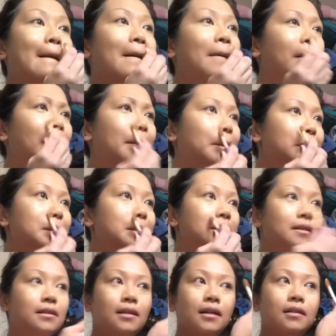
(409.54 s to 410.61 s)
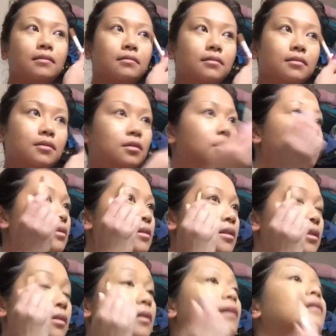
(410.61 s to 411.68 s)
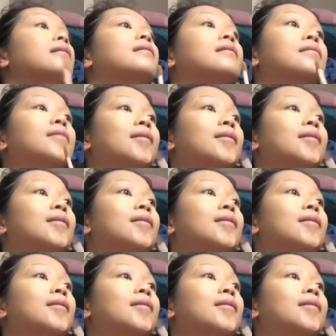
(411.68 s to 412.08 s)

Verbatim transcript: Oh, and I also use it like to conceal like